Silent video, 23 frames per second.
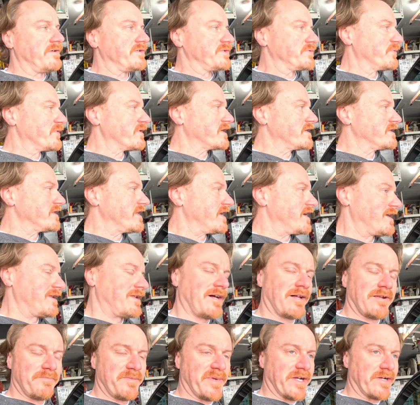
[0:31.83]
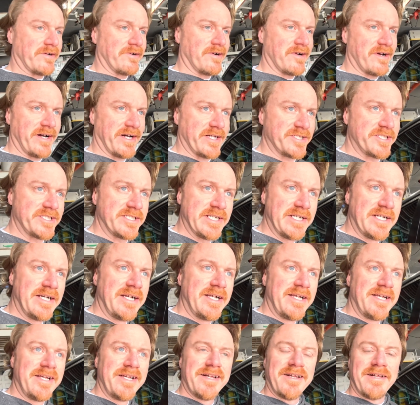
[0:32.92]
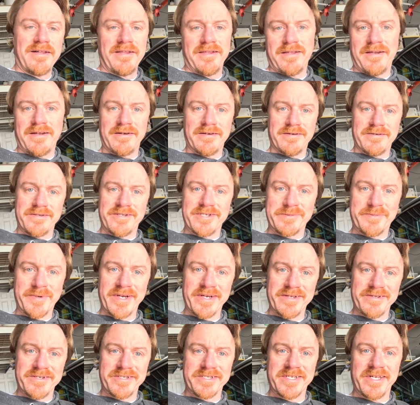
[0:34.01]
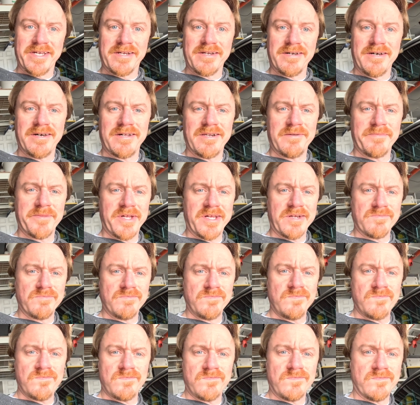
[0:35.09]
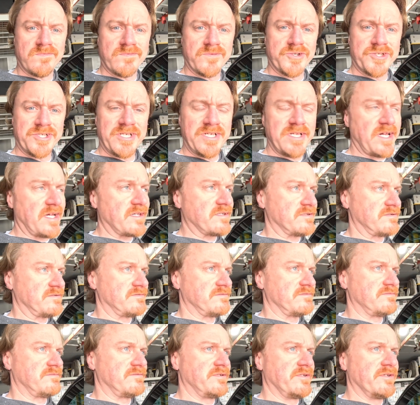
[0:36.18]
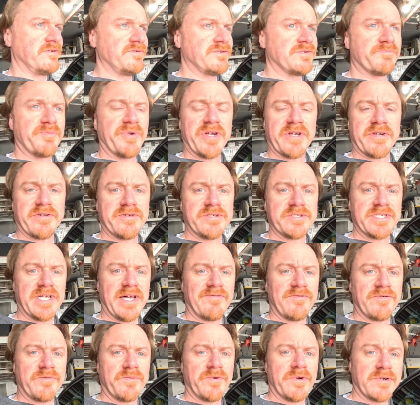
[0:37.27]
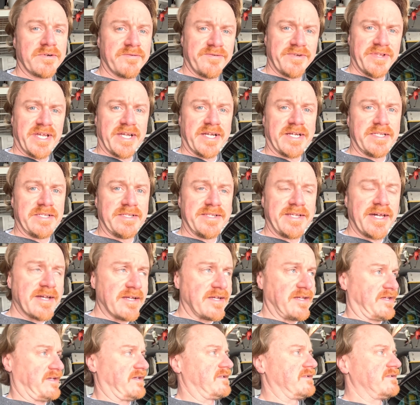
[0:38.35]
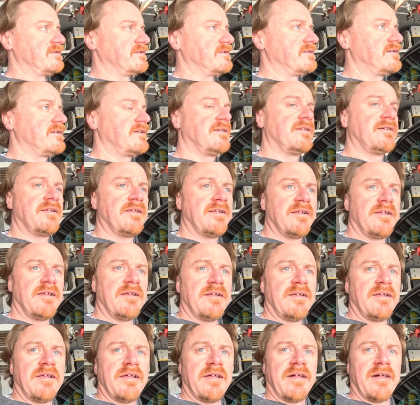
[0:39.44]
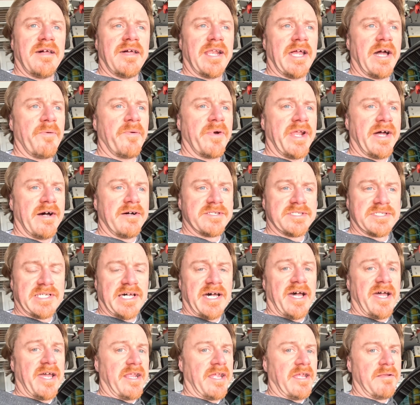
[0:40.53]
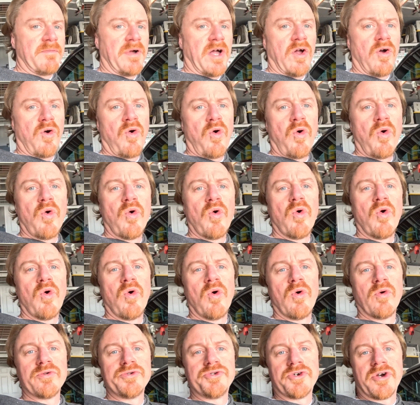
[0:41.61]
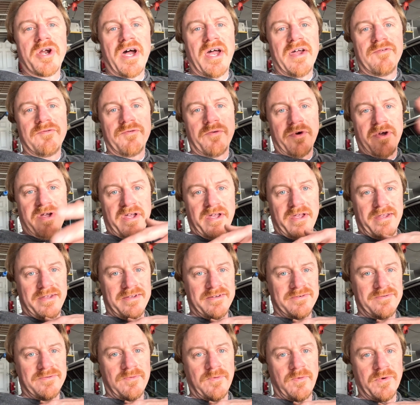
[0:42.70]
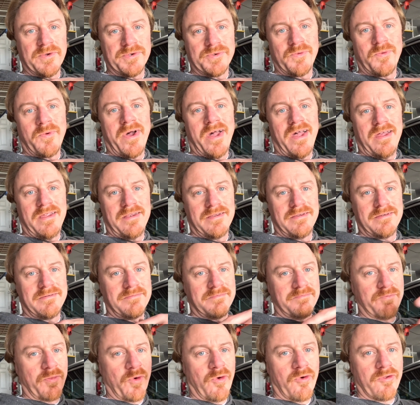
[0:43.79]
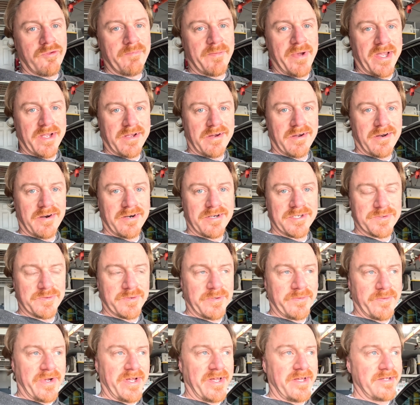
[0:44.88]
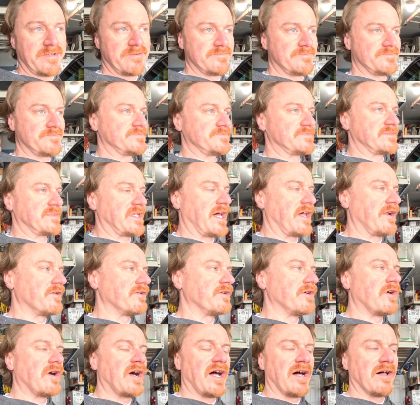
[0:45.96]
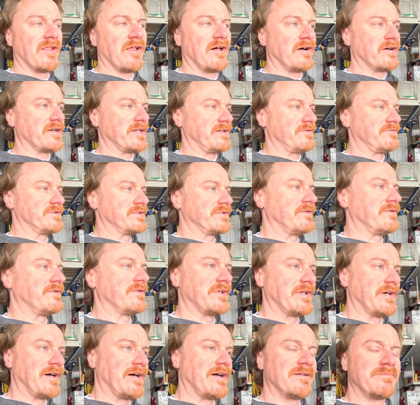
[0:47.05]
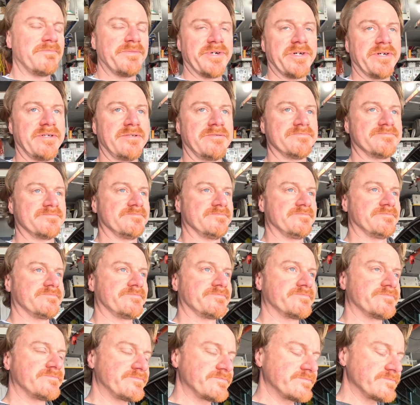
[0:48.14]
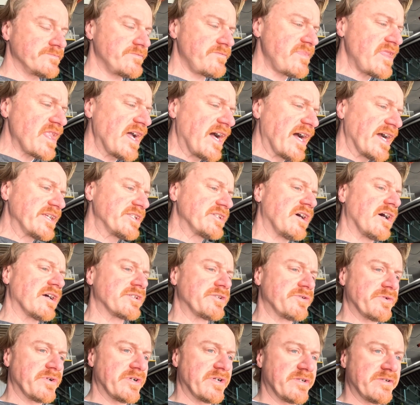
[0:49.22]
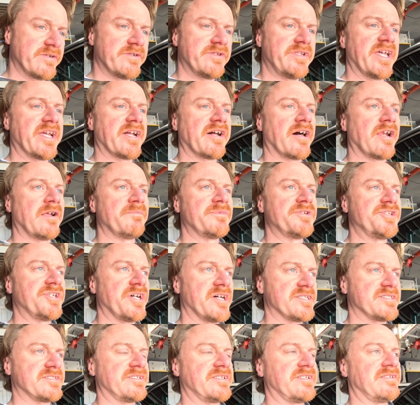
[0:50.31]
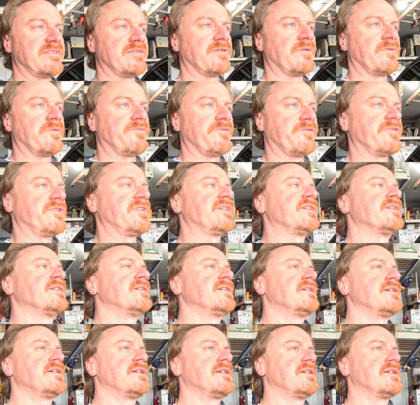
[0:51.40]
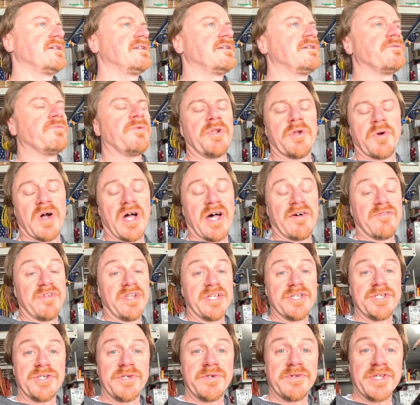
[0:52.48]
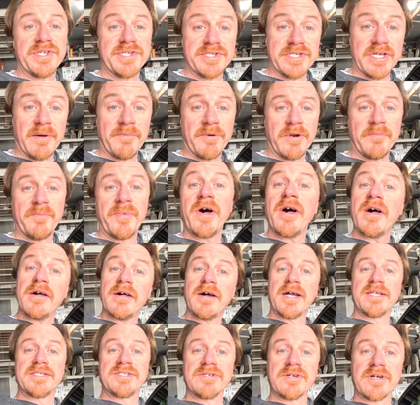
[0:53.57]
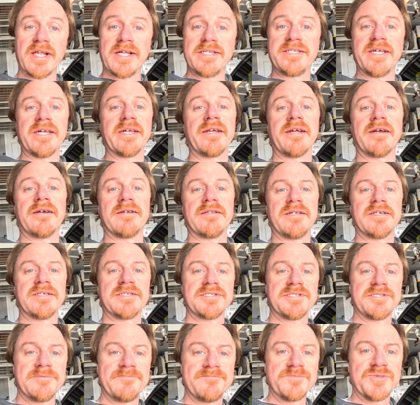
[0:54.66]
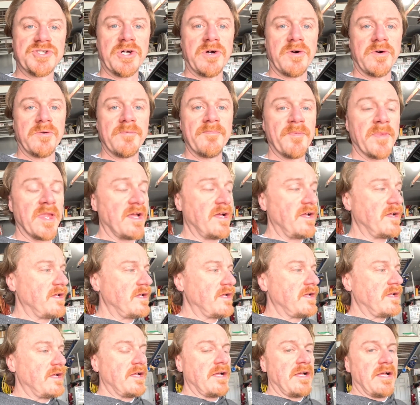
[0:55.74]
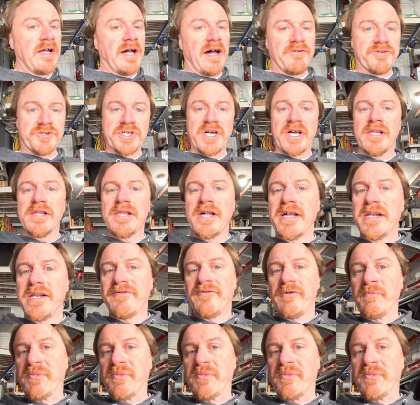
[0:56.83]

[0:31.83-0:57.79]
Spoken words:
working late out of my garage, and then I heard the sprinklers kick on. I'm like, those sprinklers haven't worked for like a decade. And I went outside and my whole driveway was wet. Both my cars were wet. I don't know how long it was going on, but I talked to her and they got them adjusted, and hopefully we don't have an issue this summer, but I still got to take care of this. So I've tried a lot of different